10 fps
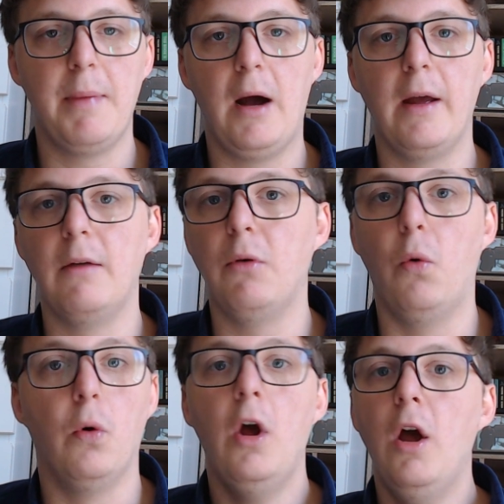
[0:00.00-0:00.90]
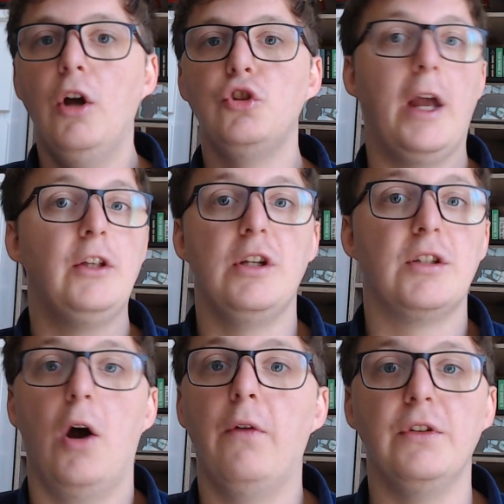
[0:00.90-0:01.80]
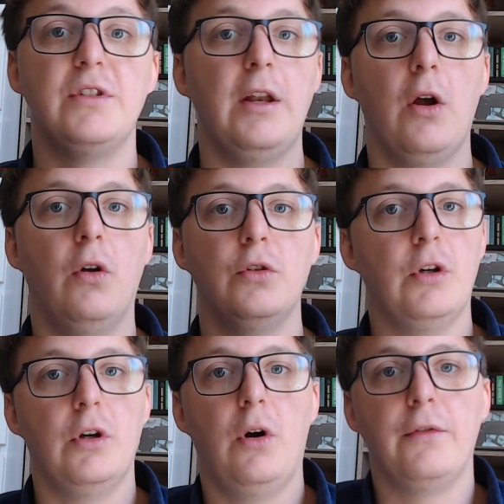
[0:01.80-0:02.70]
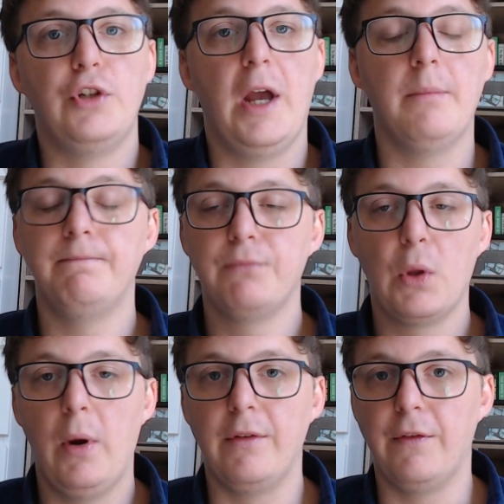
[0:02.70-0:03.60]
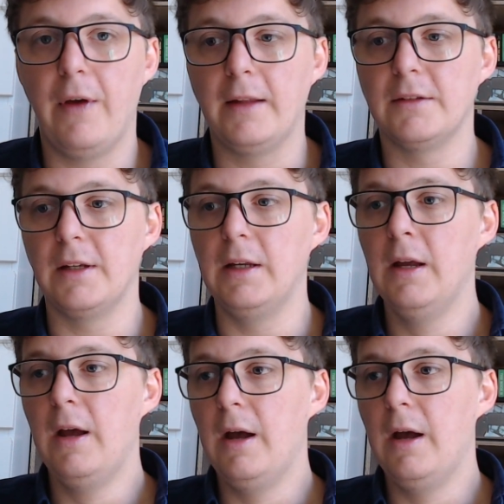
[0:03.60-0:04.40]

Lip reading: about it, or change it yourself and send it on to Ofgem, wherever you fancy.